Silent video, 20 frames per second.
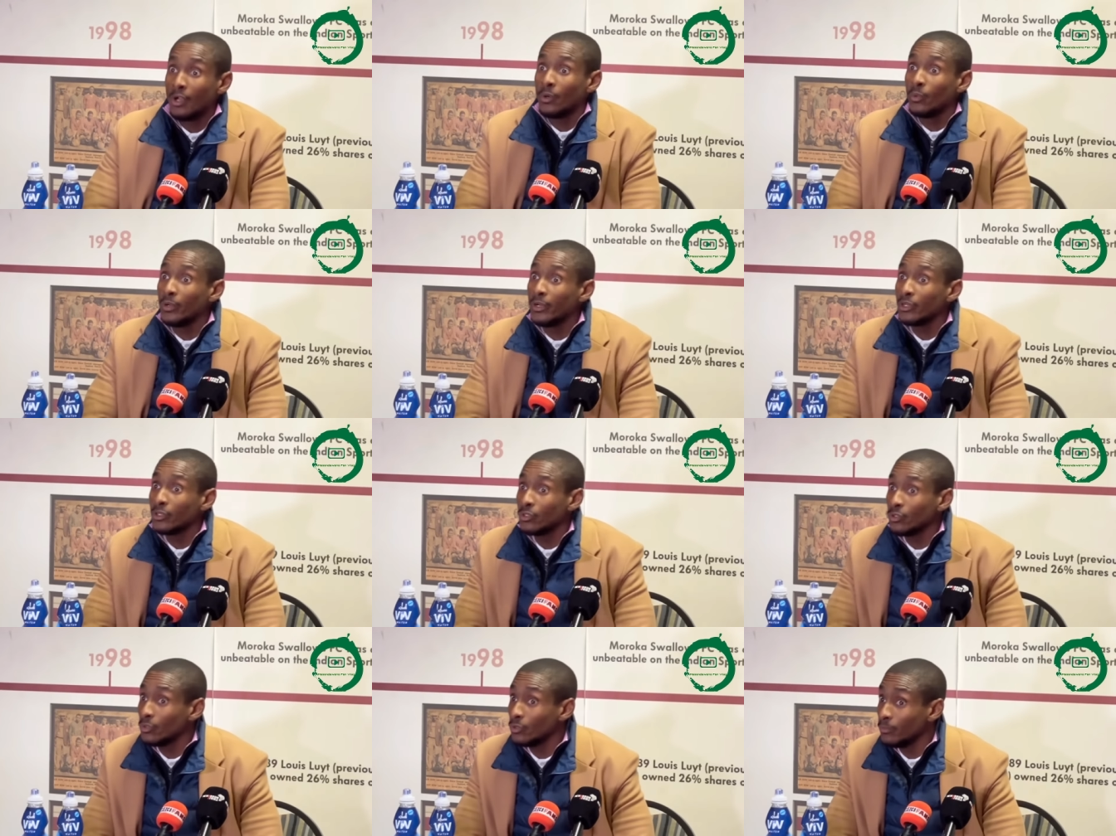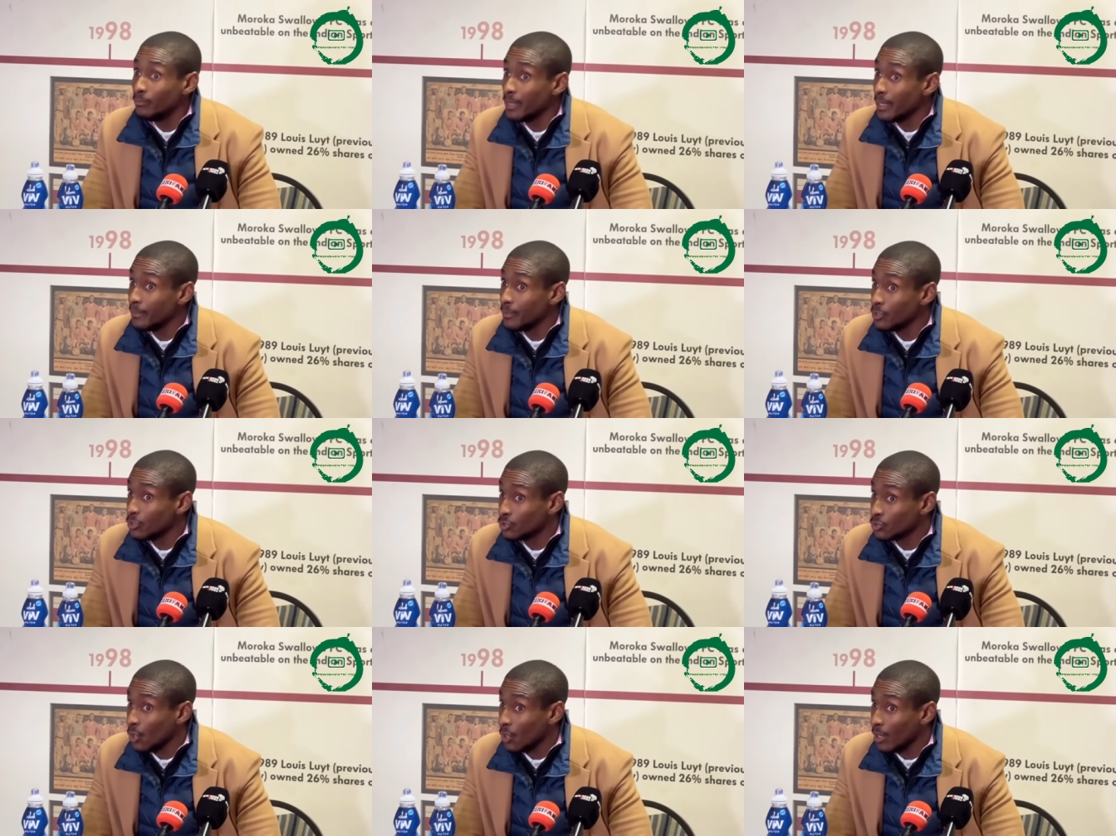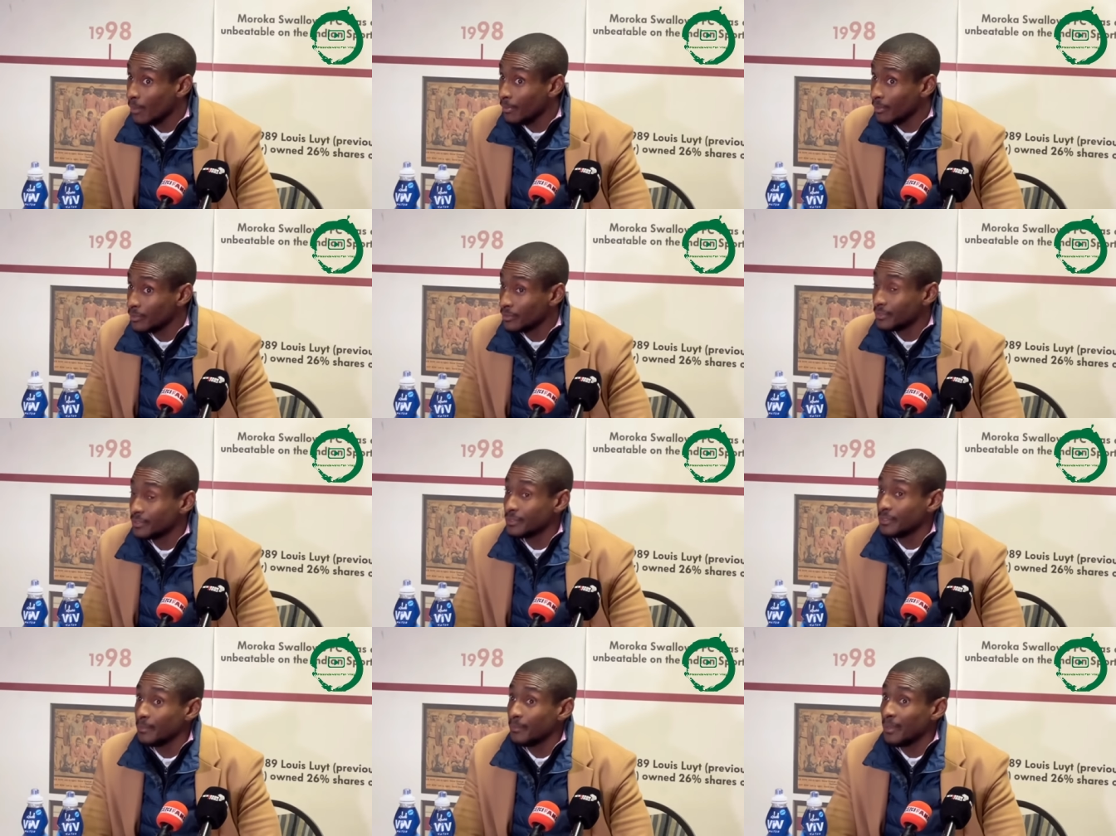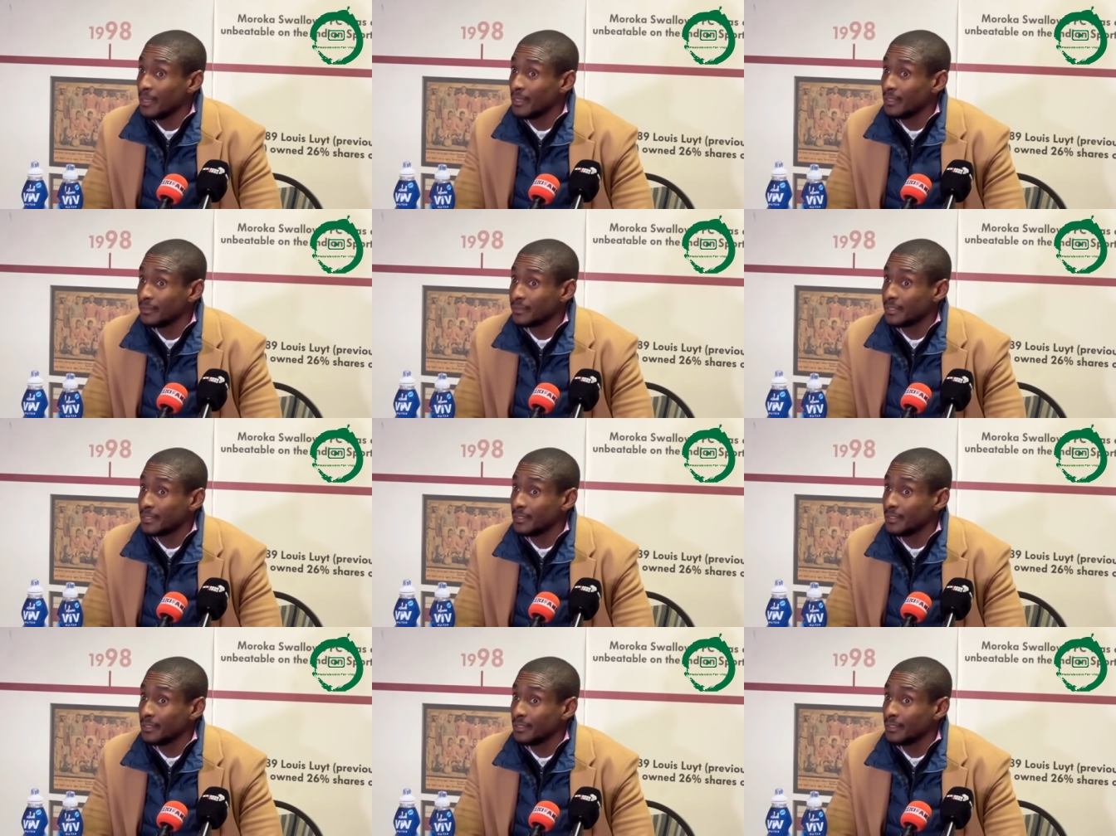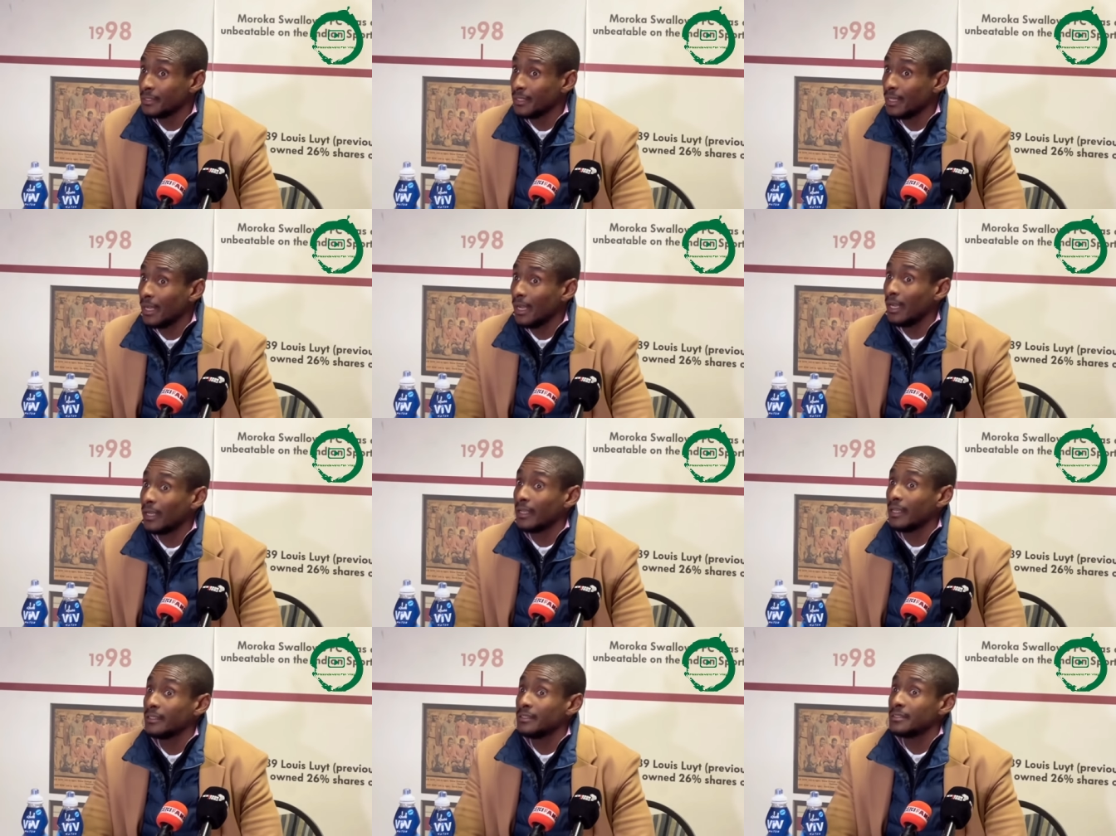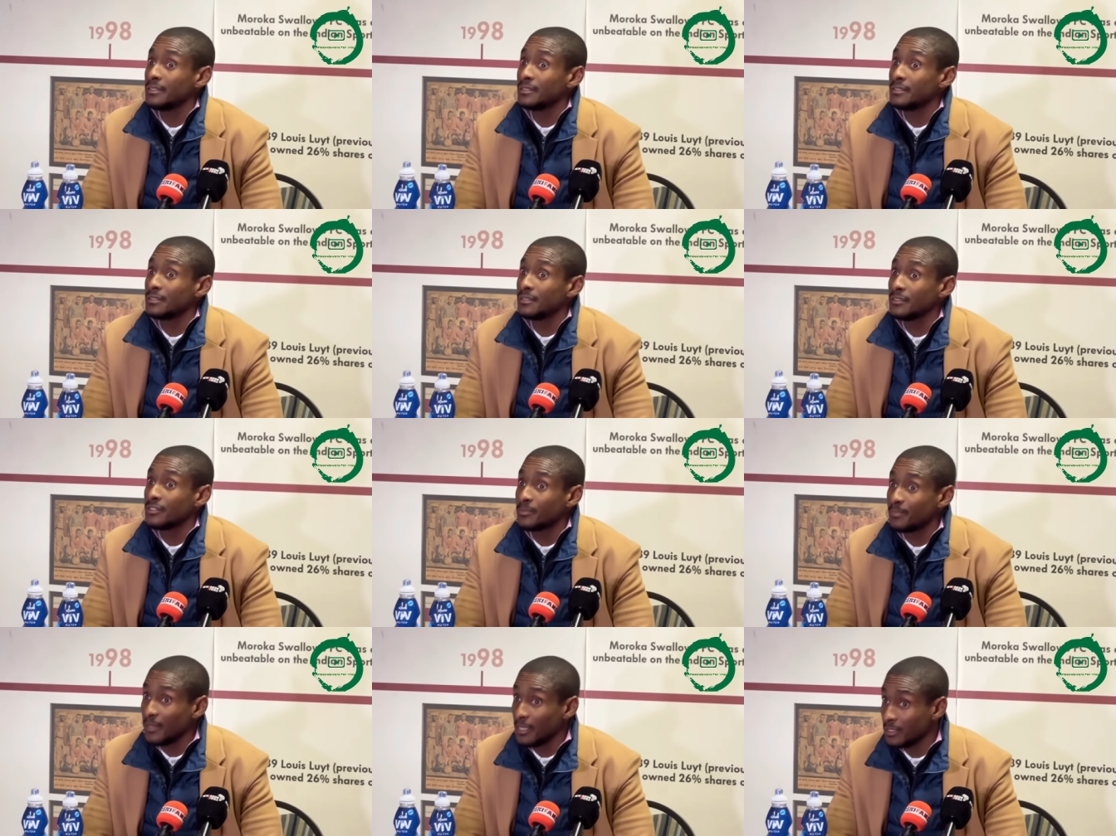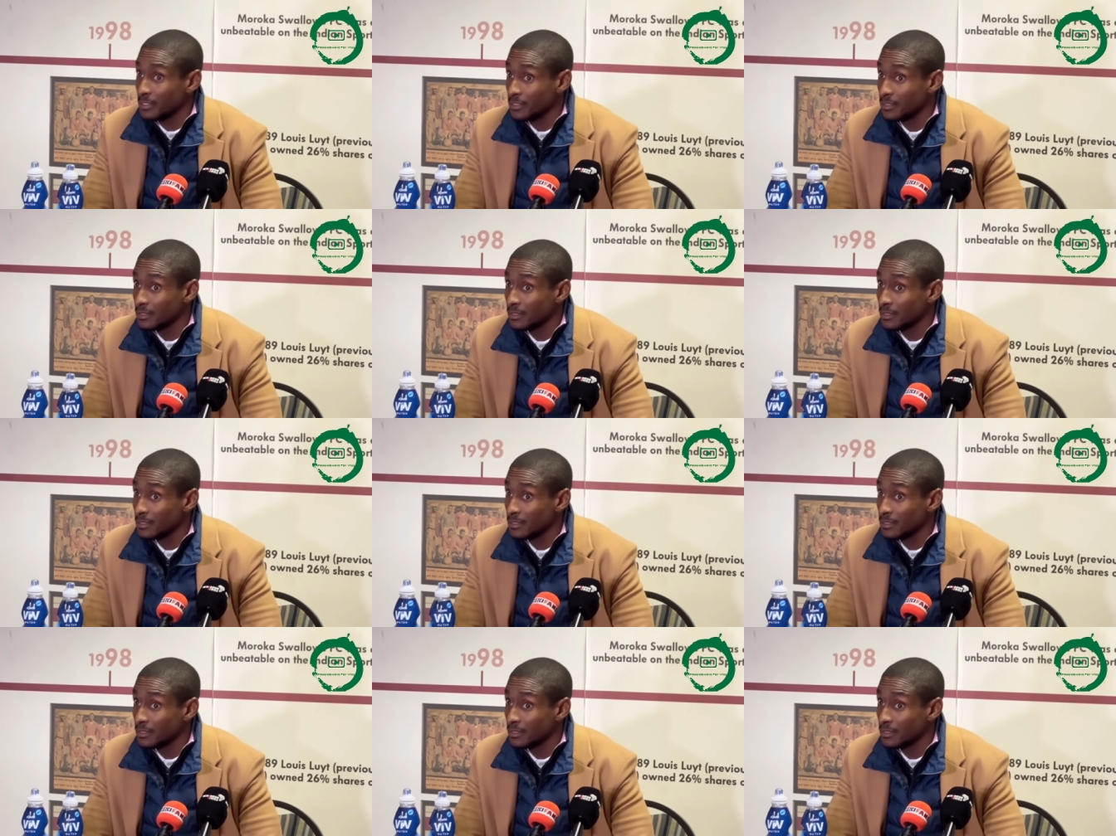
Well, you, maybe you talk about the penalty against Spurs.